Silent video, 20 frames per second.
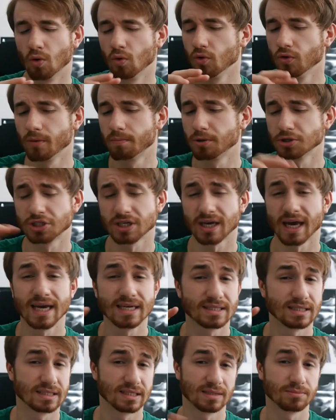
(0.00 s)
All the budget
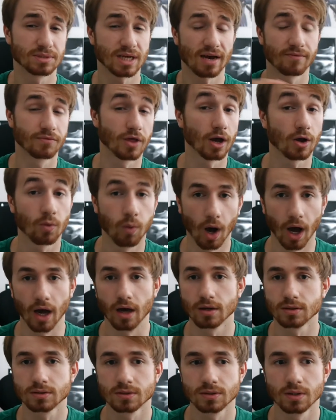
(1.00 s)
cases seem to have their
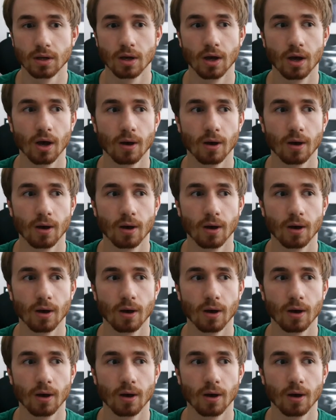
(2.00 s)
quirks,